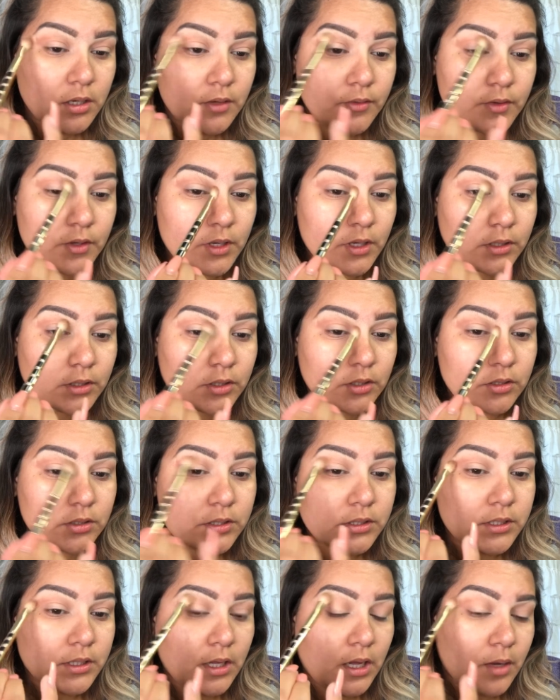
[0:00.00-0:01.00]
If you get a little
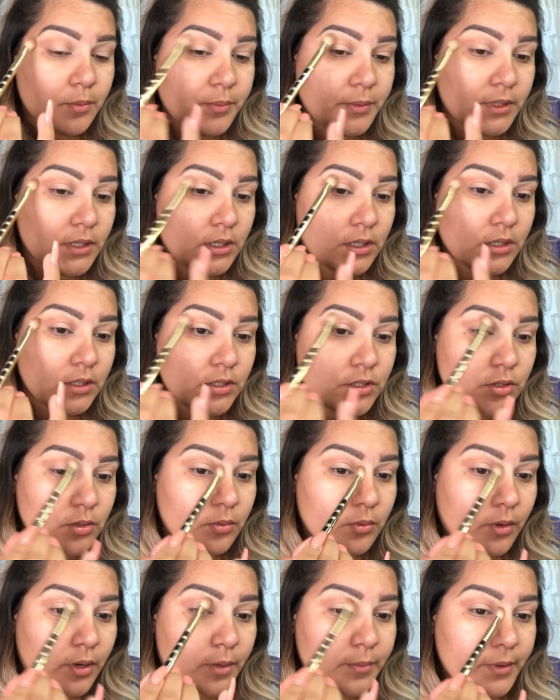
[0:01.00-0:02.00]
sloppy,
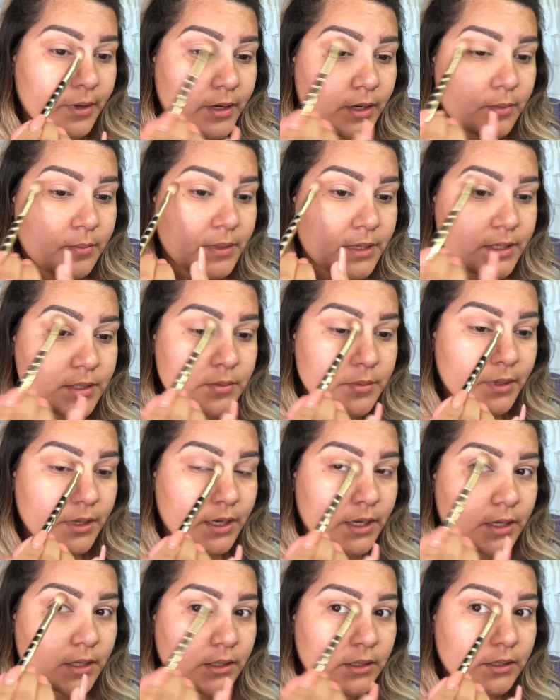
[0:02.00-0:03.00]
don't worry about it, because we're
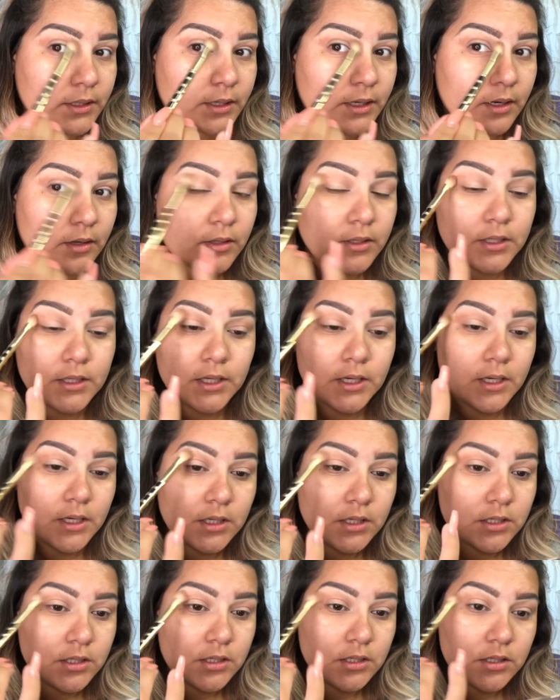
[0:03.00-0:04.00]
gonna clean it out in the
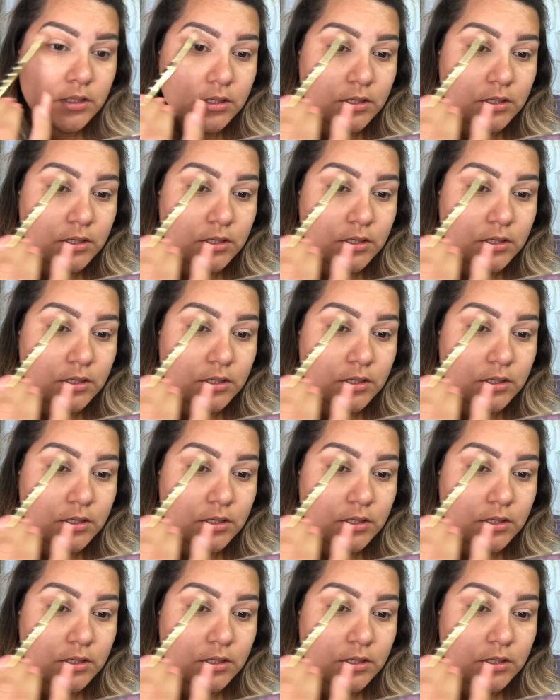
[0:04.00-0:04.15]
end.